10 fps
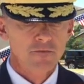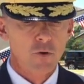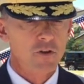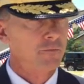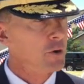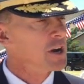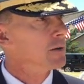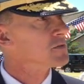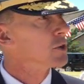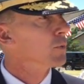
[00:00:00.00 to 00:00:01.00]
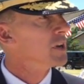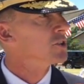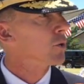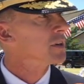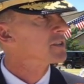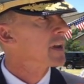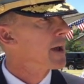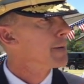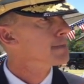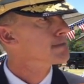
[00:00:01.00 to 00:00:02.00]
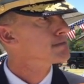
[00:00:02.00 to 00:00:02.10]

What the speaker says: for the freedoms that we enjoy today.